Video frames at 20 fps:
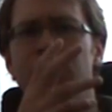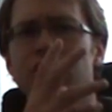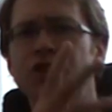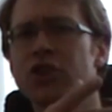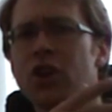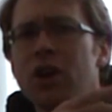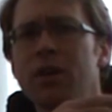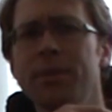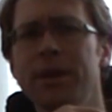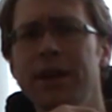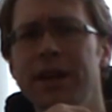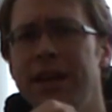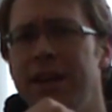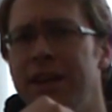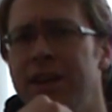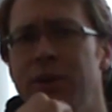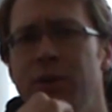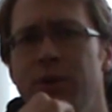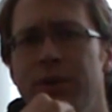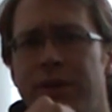
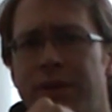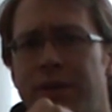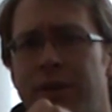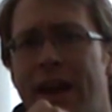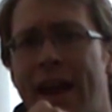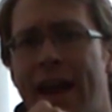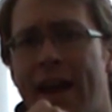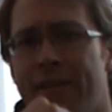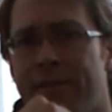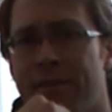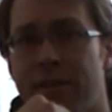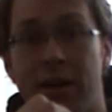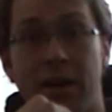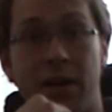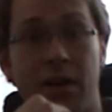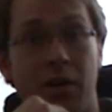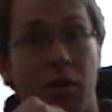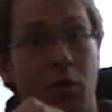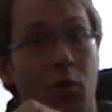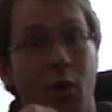Germany used to have
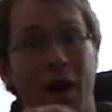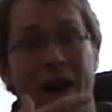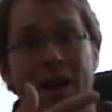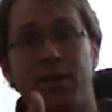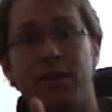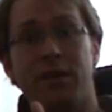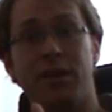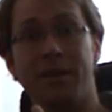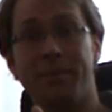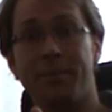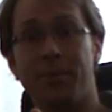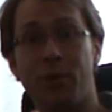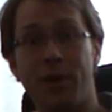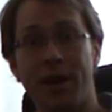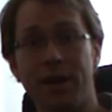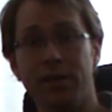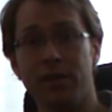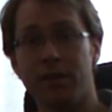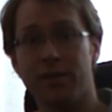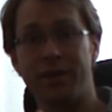a rather
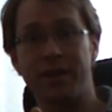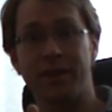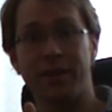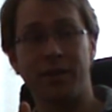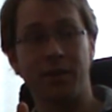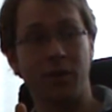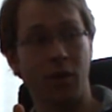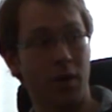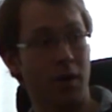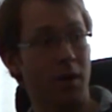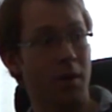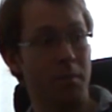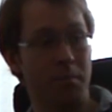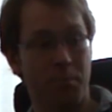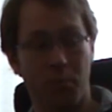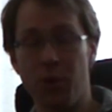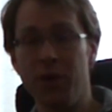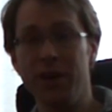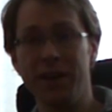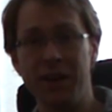impressive and
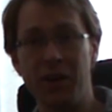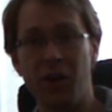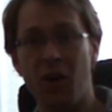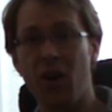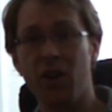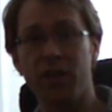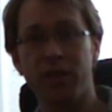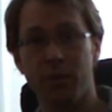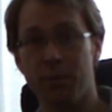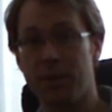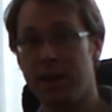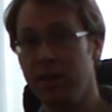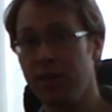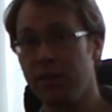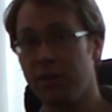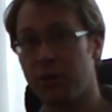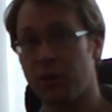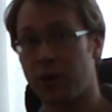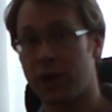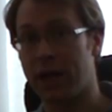pretty awesome
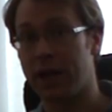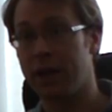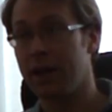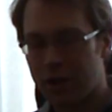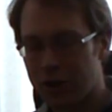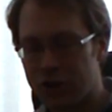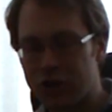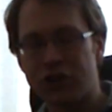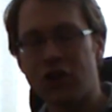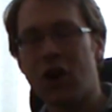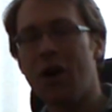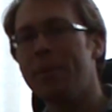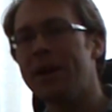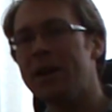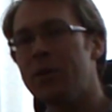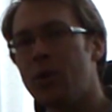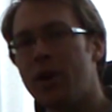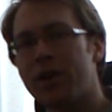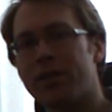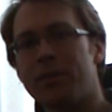history.
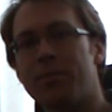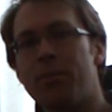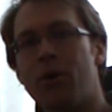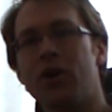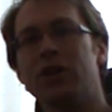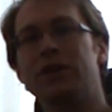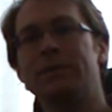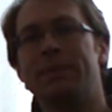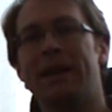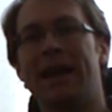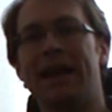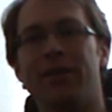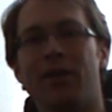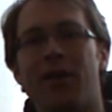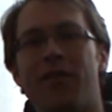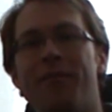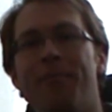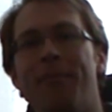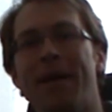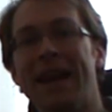Germany was the birthplace
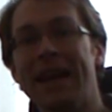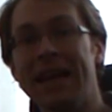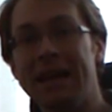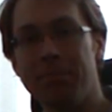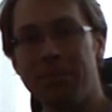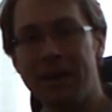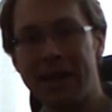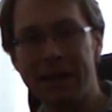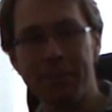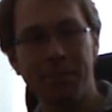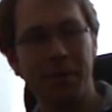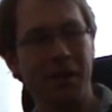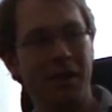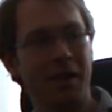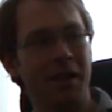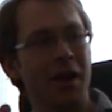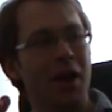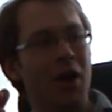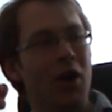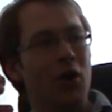of many
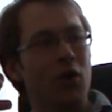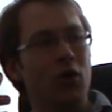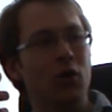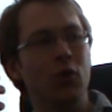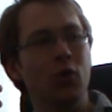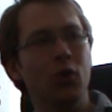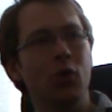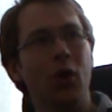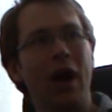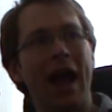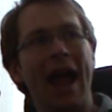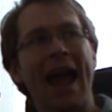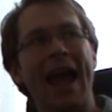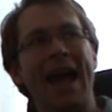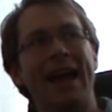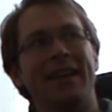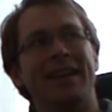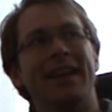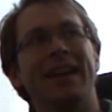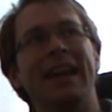people who
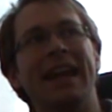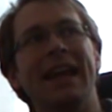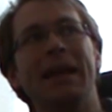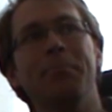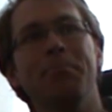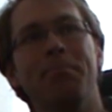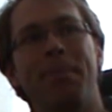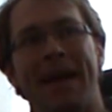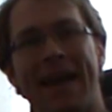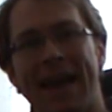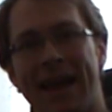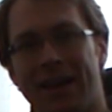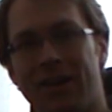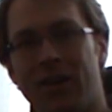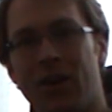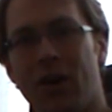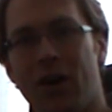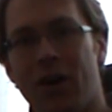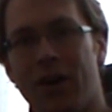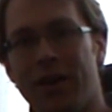had an
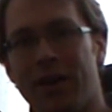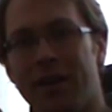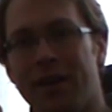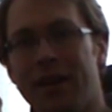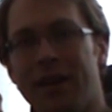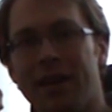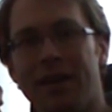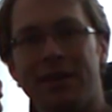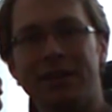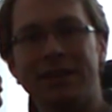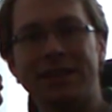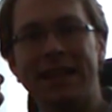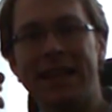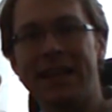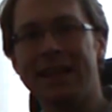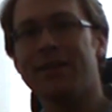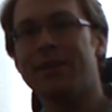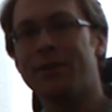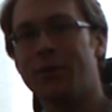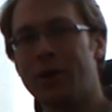impact on the
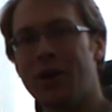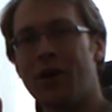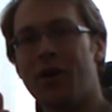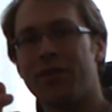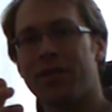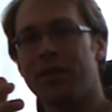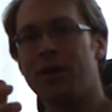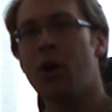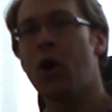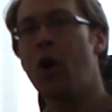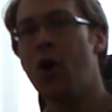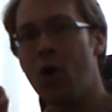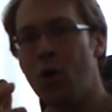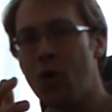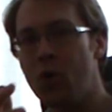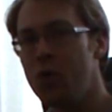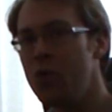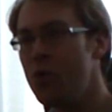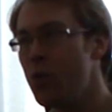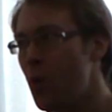history of the
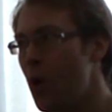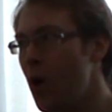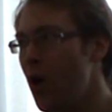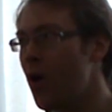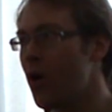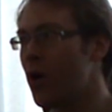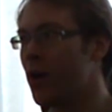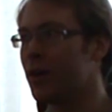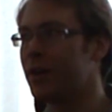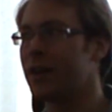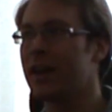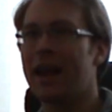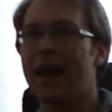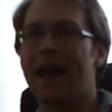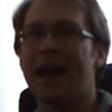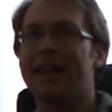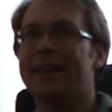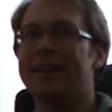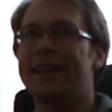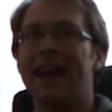whole world.
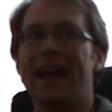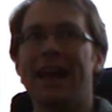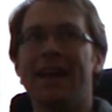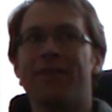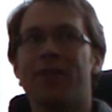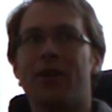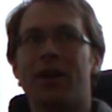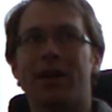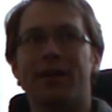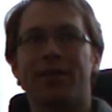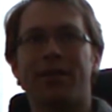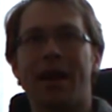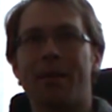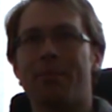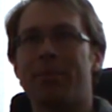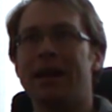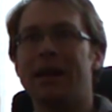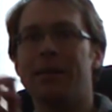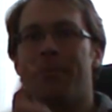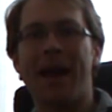Take, for
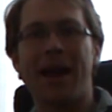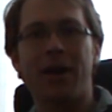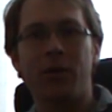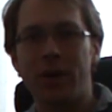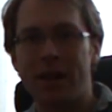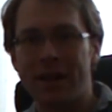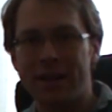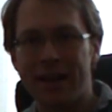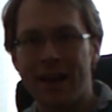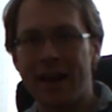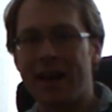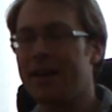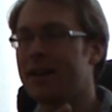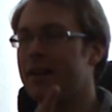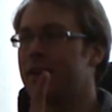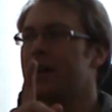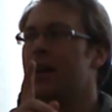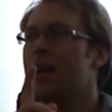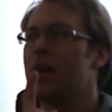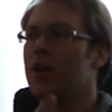example, Immanuel
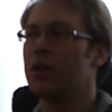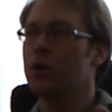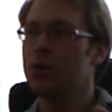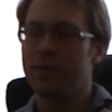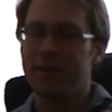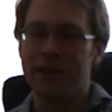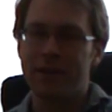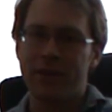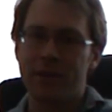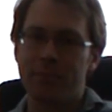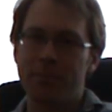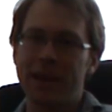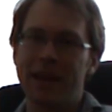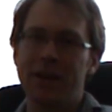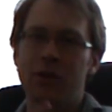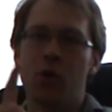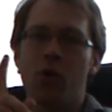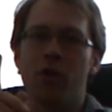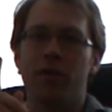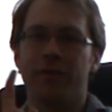Kant, Ludwig van
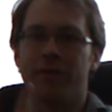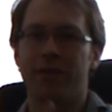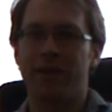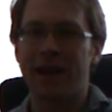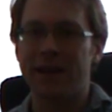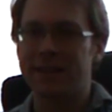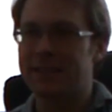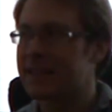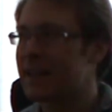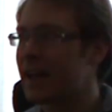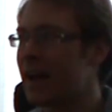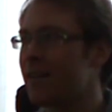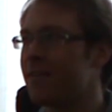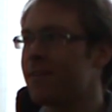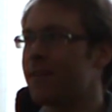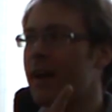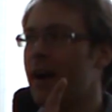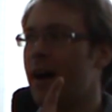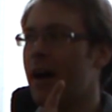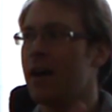Beethoven, Franz
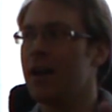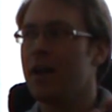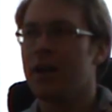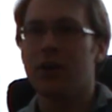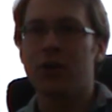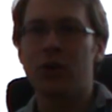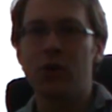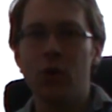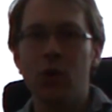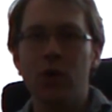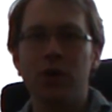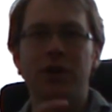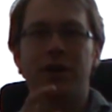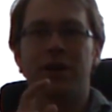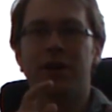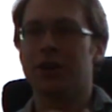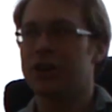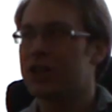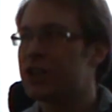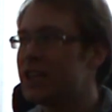Kafka,
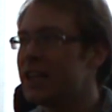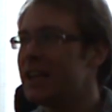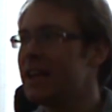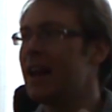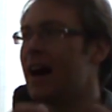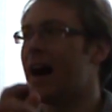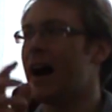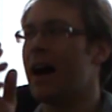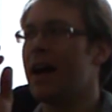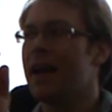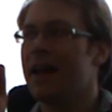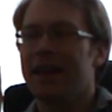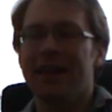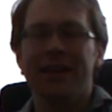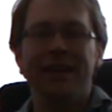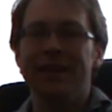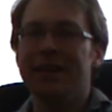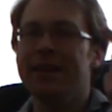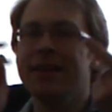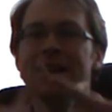Goethe, Schiller,
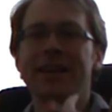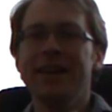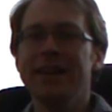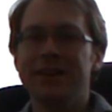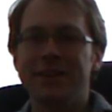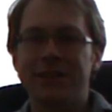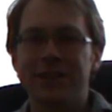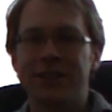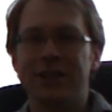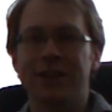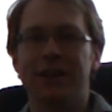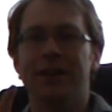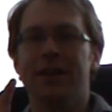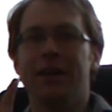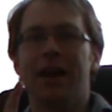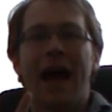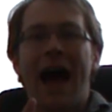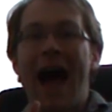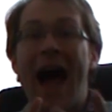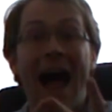Nietzsche,
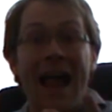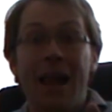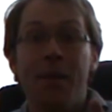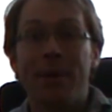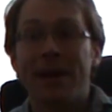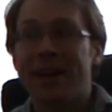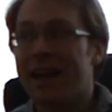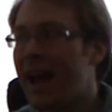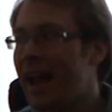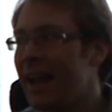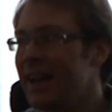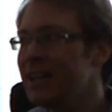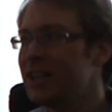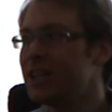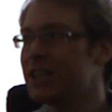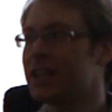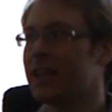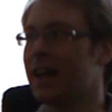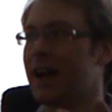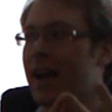Albert
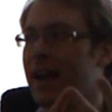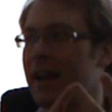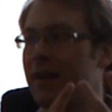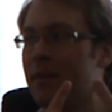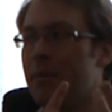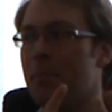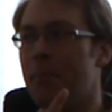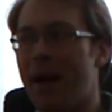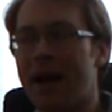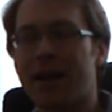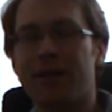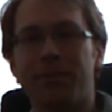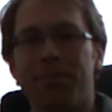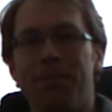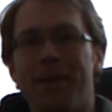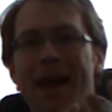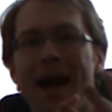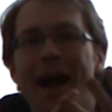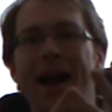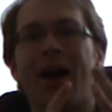Einstein, Max
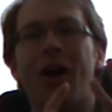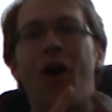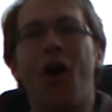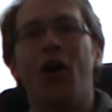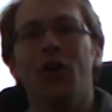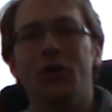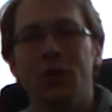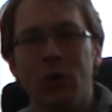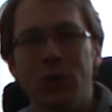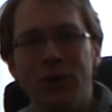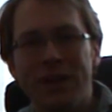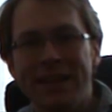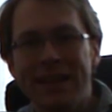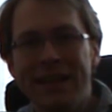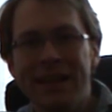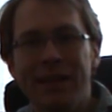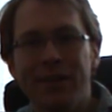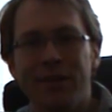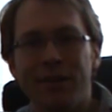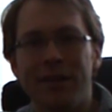Planck, Otto
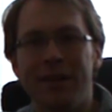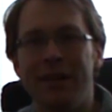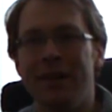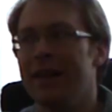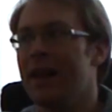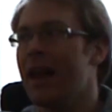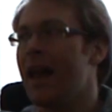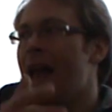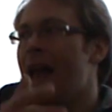Diesel,